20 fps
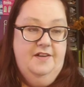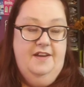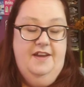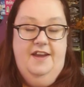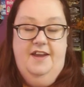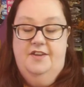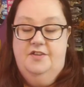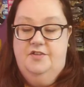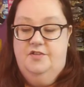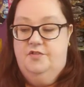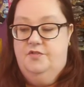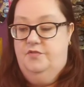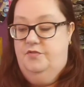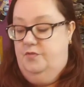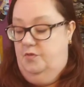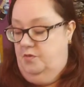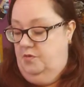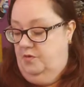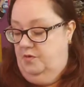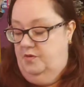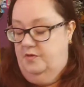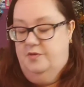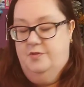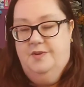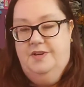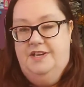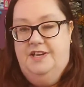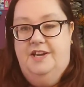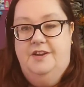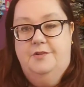asked for
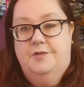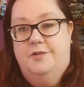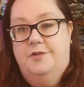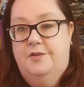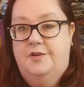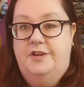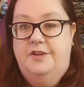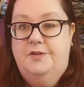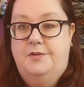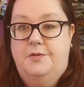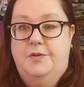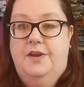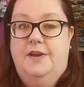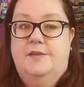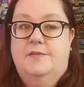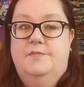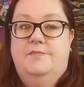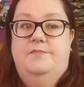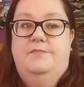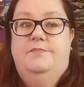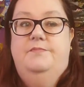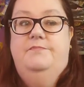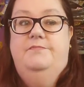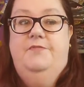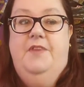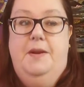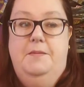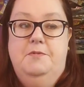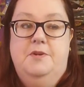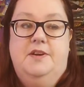28 or 32 count
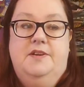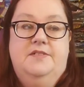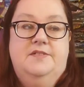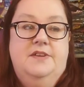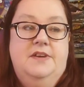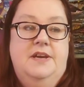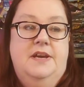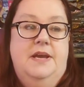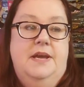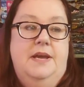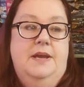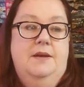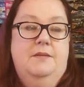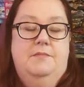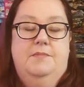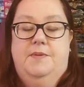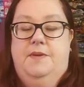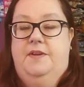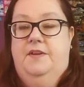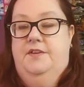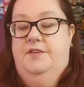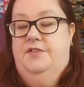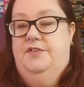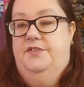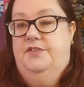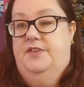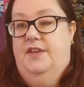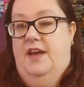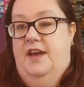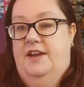fabrics
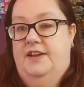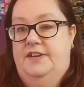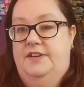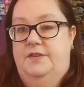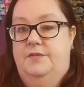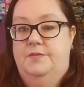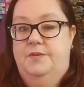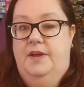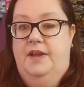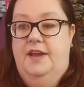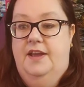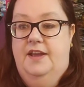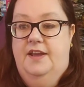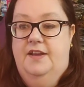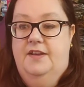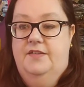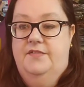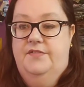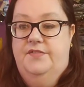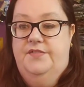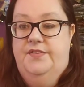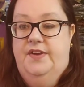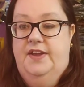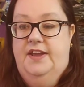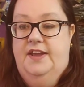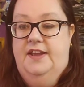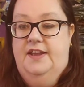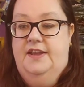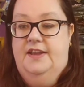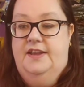because I don't have
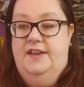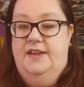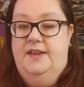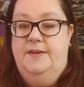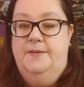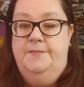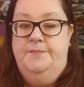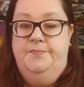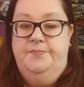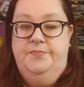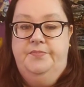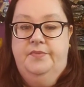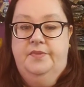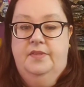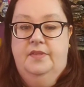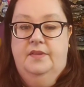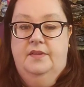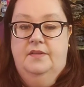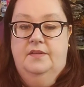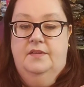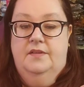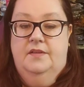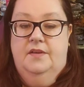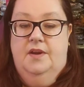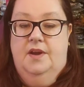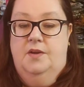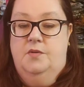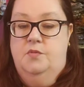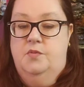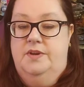a
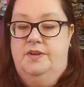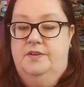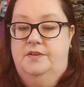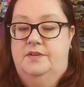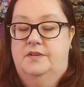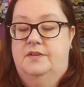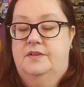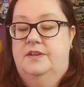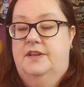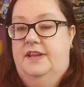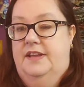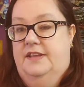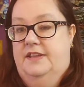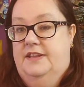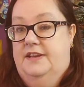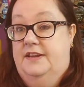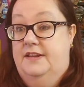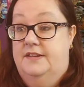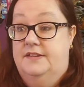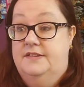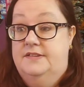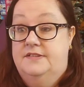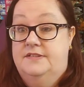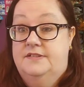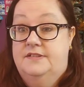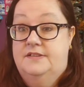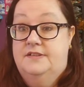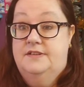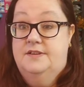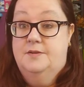real
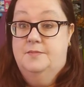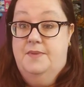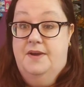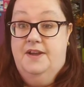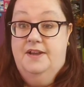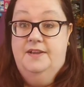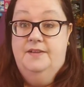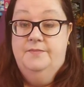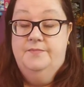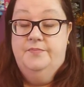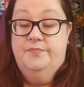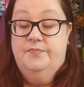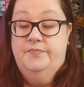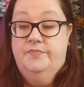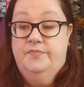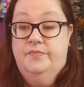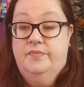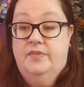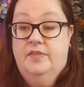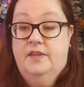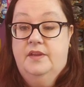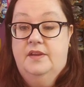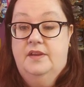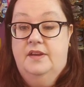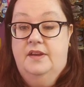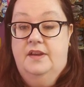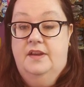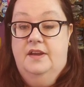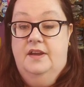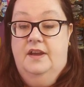LNS nearby.
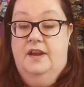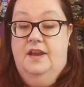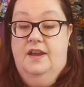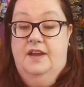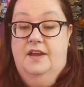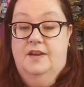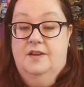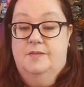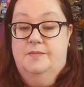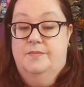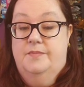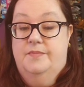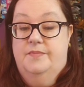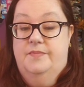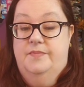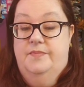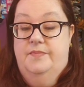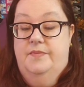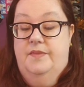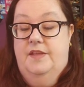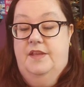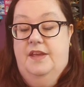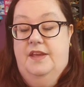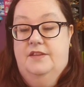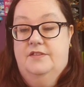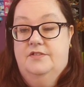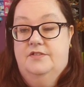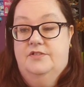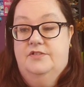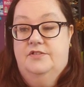
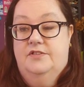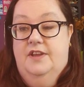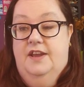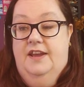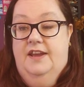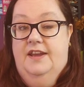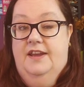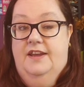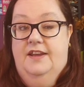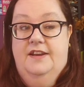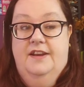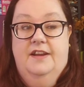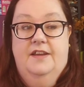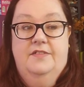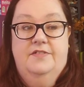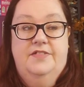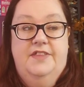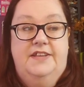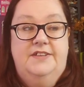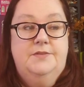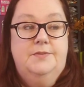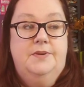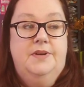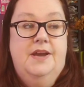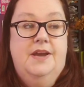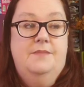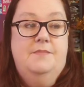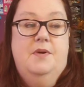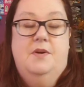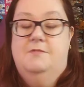And that's
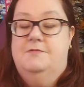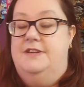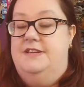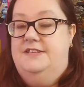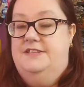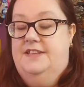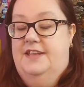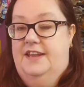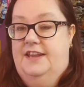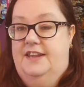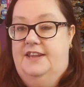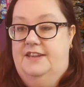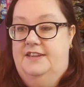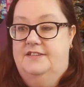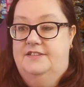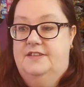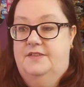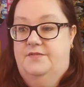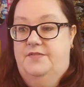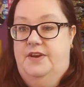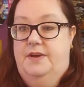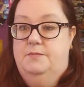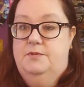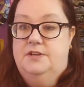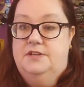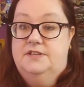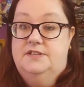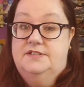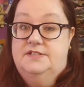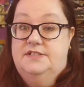what I'm always lacking, is the
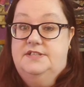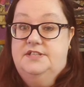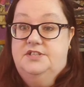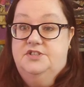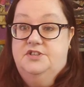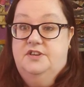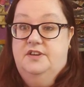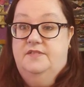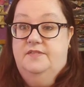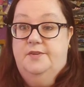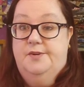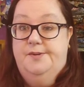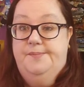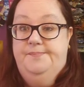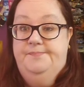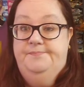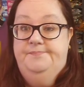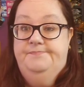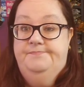fabric to stitch stuff on.